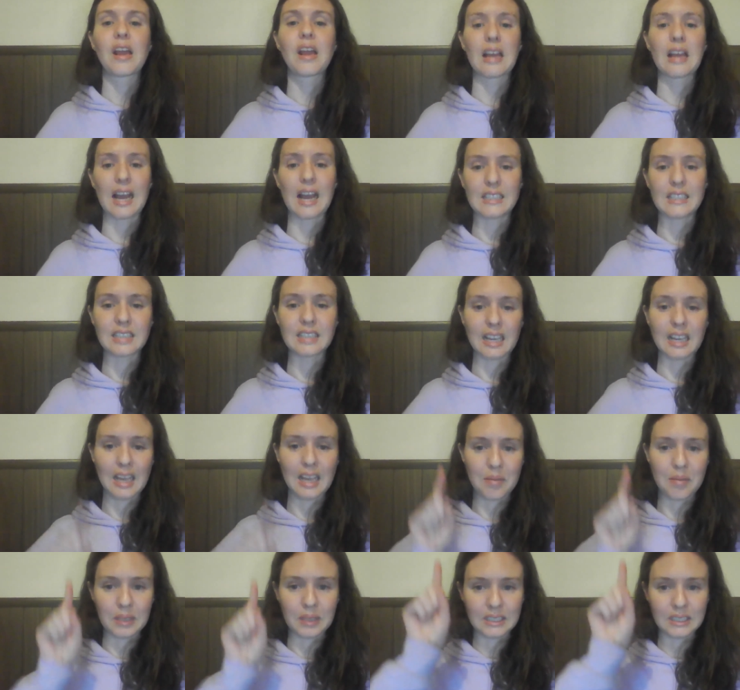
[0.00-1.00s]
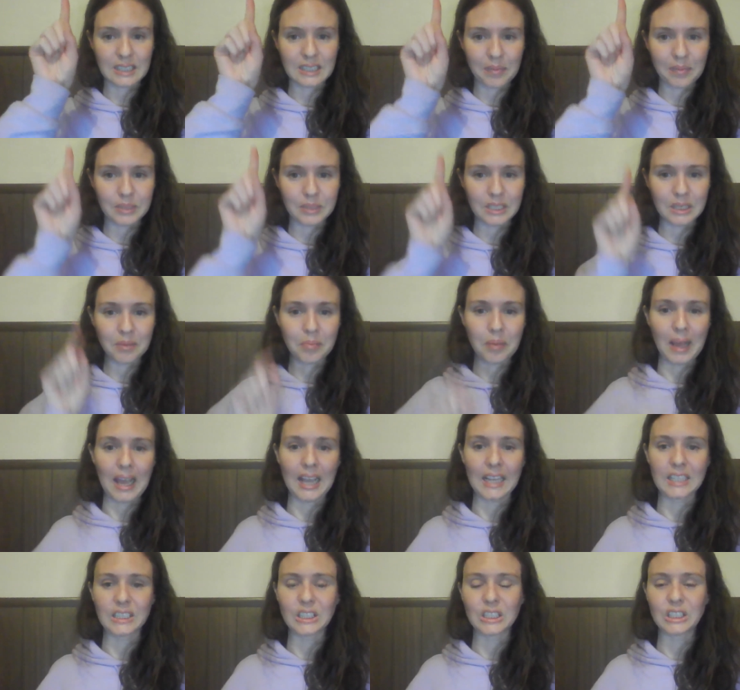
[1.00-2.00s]
Guys, I am accepting
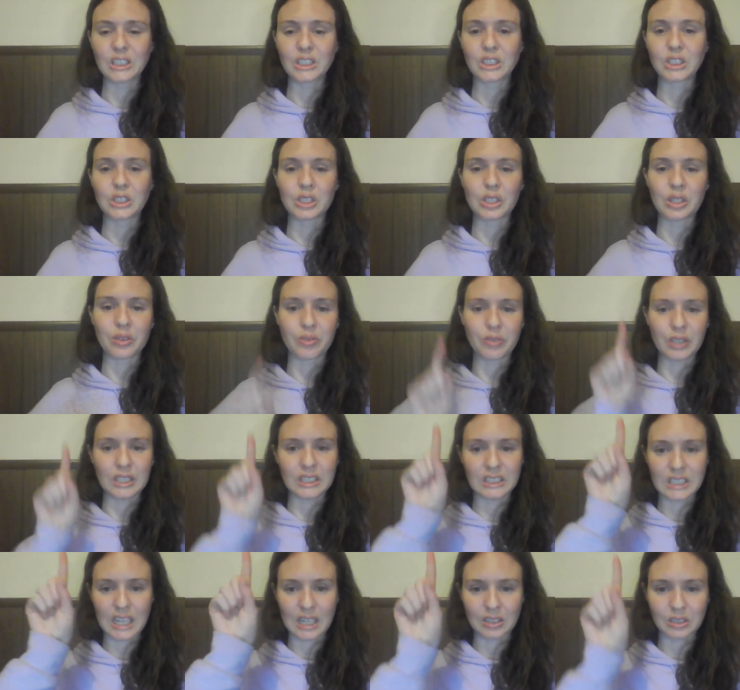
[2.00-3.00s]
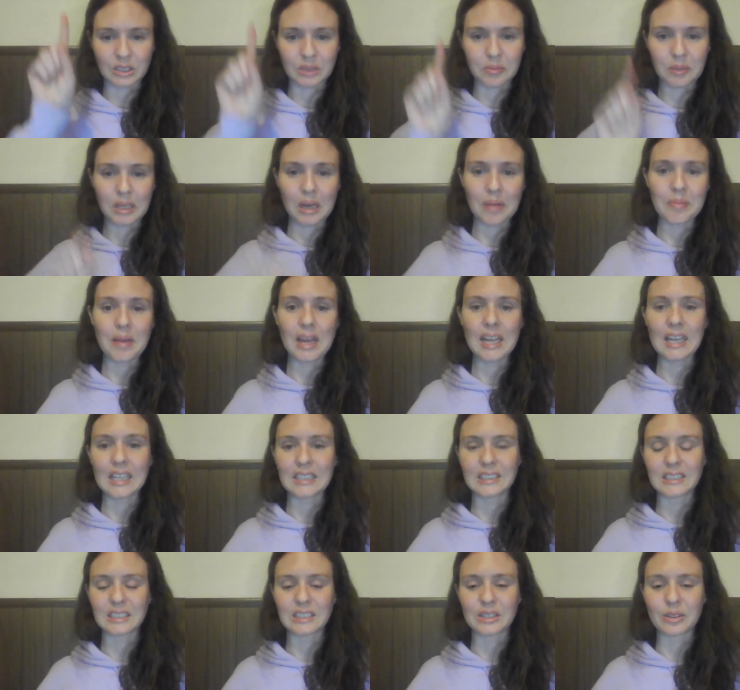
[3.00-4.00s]
patients. You can reach out to me on my
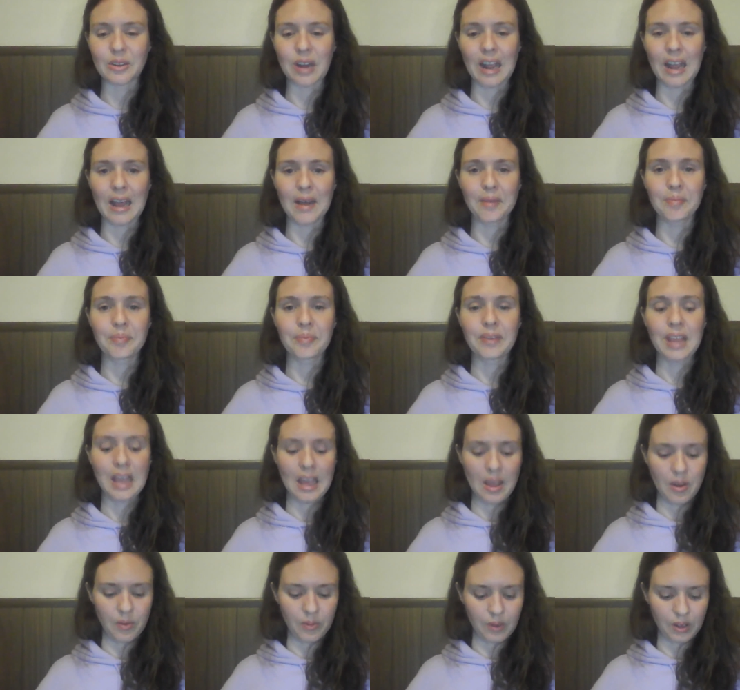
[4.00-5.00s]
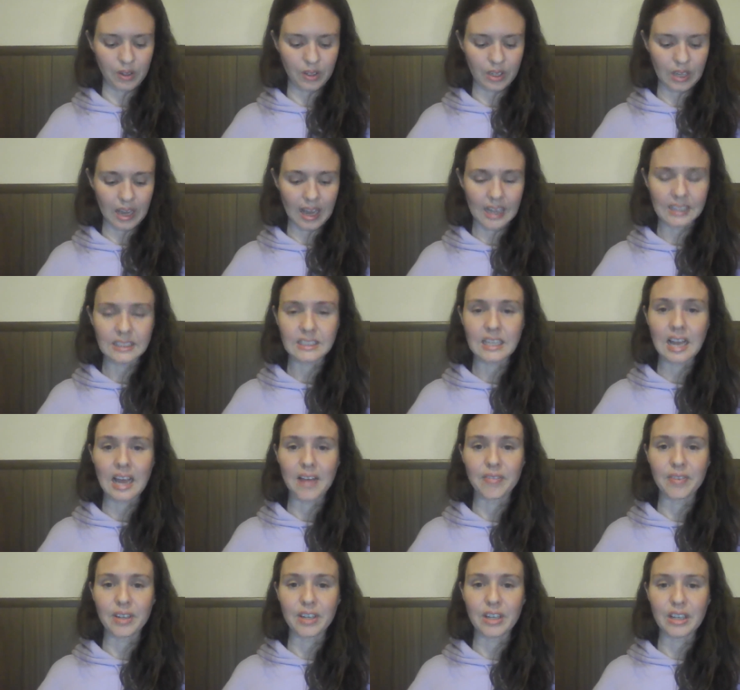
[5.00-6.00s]
Instagram. Well, you guys
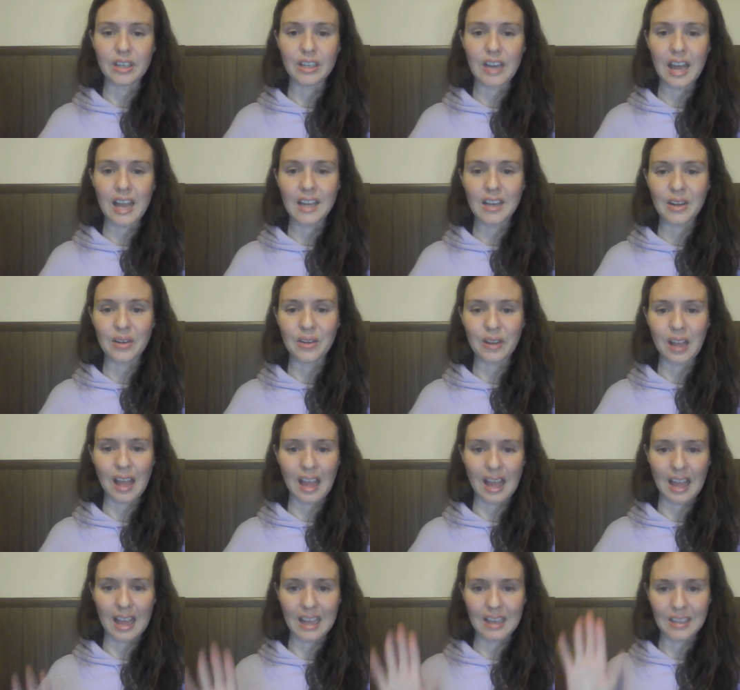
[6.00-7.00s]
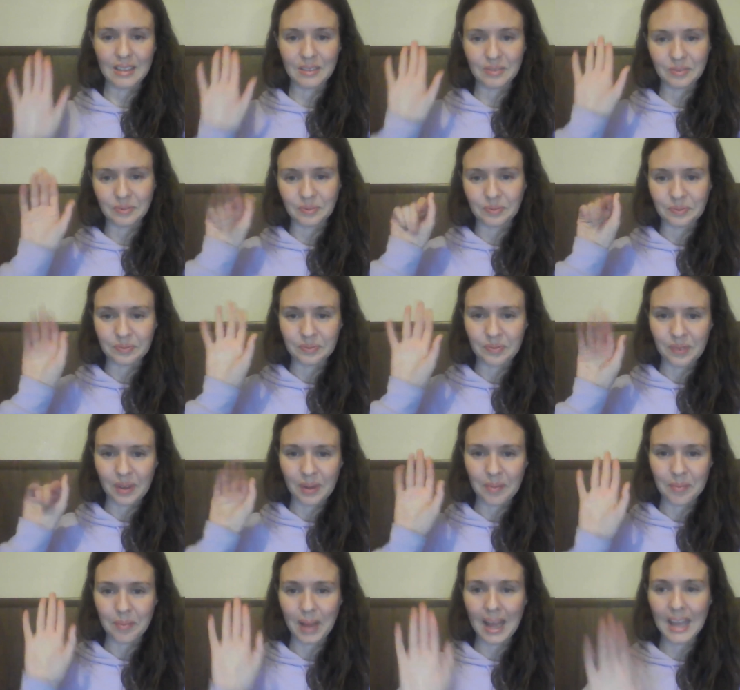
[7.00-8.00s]
have a good night, okay?
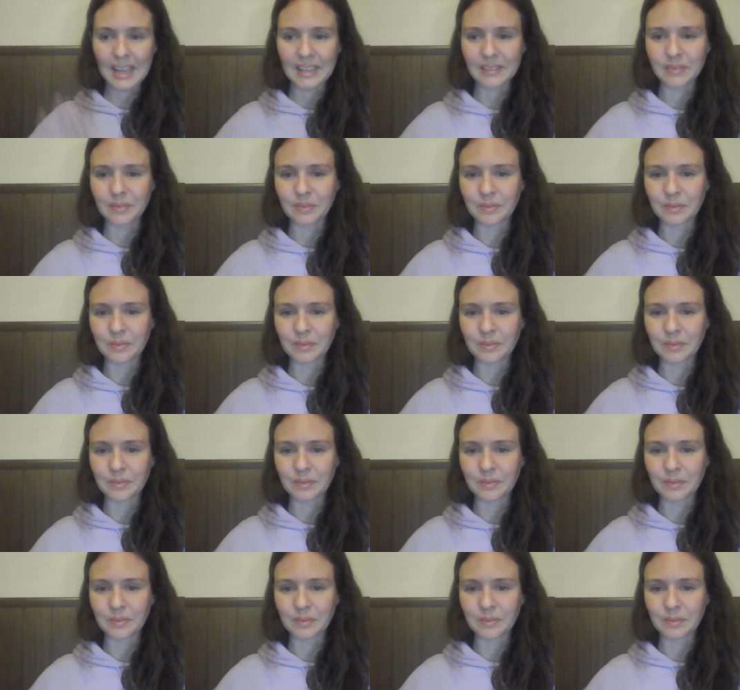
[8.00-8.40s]
Bye.